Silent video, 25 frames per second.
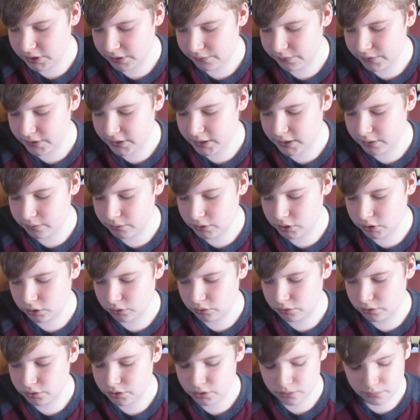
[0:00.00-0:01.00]
I think it was
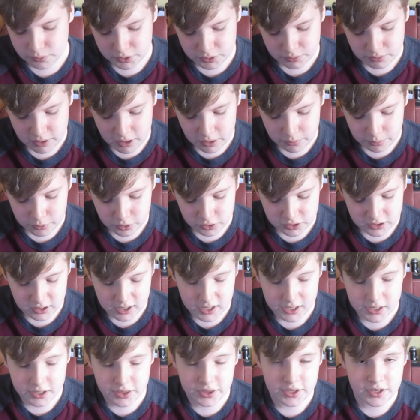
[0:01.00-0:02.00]
Lundstrom as well, because I
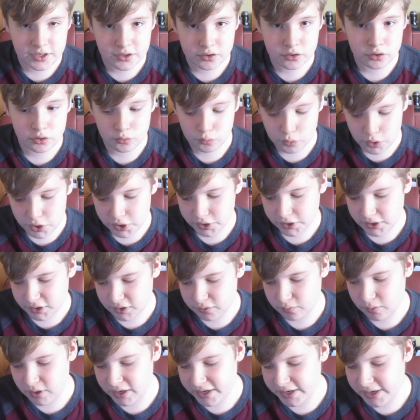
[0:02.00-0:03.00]
reckon that he's going to work
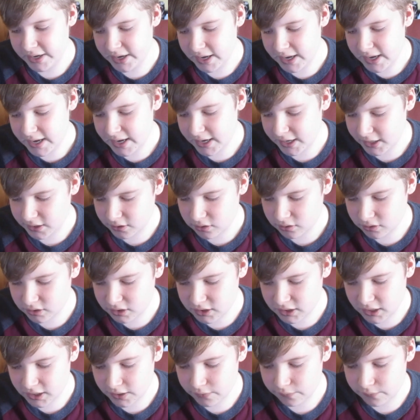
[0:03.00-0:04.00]
his way into the
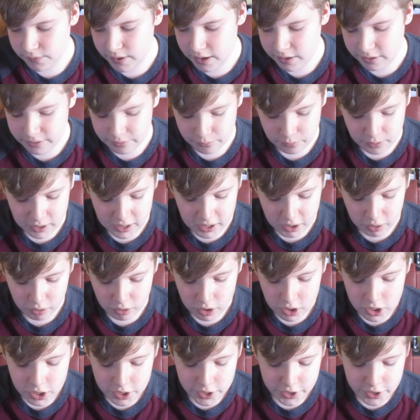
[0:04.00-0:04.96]
side very well.